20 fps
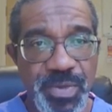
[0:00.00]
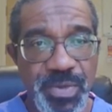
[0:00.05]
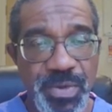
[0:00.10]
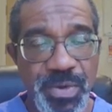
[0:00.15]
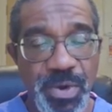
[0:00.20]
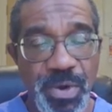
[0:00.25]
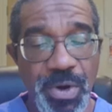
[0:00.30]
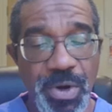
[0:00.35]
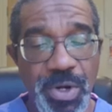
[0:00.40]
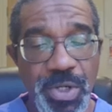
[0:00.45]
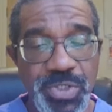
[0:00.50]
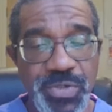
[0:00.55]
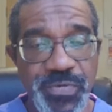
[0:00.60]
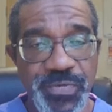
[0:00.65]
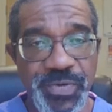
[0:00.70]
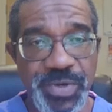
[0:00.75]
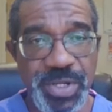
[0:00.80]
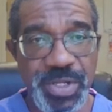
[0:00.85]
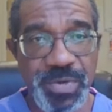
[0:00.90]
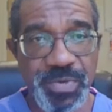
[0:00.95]
or
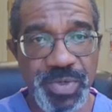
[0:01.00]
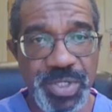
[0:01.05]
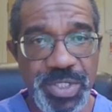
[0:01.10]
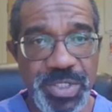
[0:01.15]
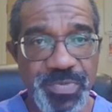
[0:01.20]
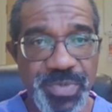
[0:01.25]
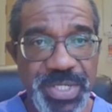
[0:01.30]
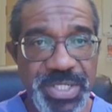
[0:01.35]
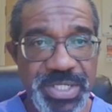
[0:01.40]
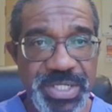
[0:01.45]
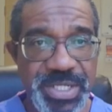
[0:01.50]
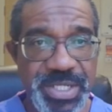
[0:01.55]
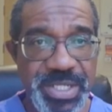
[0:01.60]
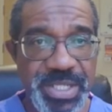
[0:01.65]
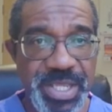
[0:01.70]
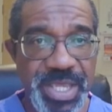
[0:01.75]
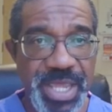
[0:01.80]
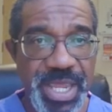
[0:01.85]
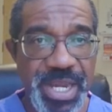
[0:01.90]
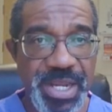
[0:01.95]
orthophony, which is basically
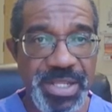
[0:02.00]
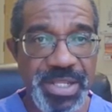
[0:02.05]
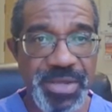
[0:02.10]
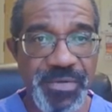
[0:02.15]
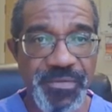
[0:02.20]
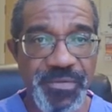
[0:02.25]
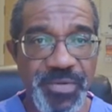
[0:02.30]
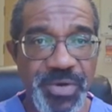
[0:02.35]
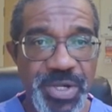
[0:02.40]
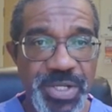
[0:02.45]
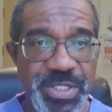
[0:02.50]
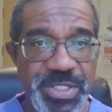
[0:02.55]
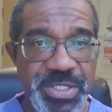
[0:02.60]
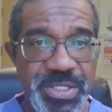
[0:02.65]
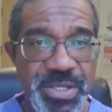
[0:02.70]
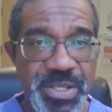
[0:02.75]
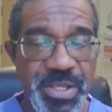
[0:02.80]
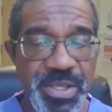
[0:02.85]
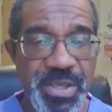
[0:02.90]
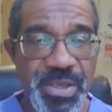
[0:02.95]
hearing their voice
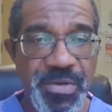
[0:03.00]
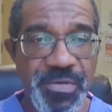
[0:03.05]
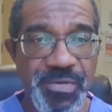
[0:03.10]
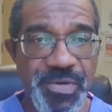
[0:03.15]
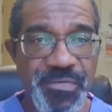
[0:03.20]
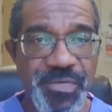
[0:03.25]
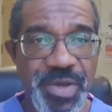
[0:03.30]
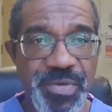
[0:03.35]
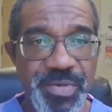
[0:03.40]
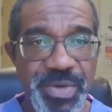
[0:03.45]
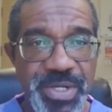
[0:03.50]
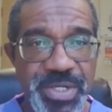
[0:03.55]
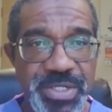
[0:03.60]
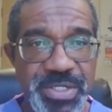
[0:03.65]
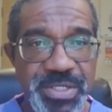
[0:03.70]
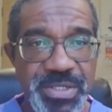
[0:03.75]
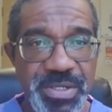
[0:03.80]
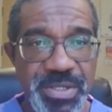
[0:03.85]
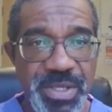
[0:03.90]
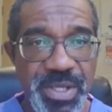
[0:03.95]
reverberate,
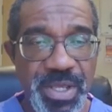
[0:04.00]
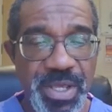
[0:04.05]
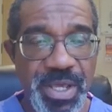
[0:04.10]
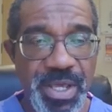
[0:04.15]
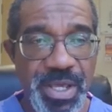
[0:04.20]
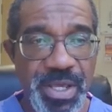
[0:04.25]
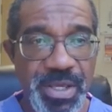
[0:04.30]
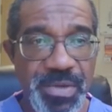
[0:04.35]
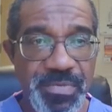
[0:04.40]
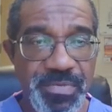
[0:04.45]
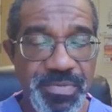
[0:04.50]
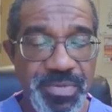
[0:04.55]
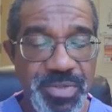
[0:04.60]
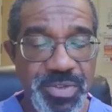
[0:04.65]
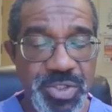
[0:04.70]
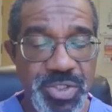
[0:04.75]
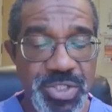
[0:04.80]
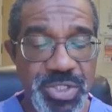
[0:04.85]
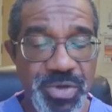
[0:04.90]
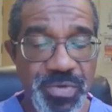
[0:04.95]

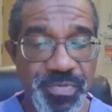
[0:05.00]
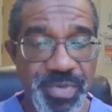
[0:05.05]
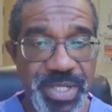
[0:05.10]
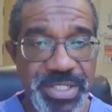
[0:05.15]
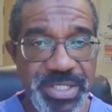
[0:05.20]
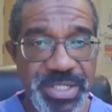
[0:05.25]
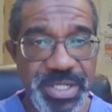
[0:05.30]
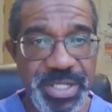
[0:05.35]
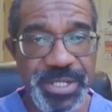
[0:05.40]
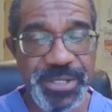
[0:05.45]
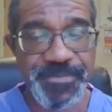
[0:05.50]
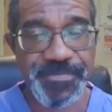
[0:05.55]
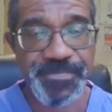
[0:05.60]
usually unpleasantly.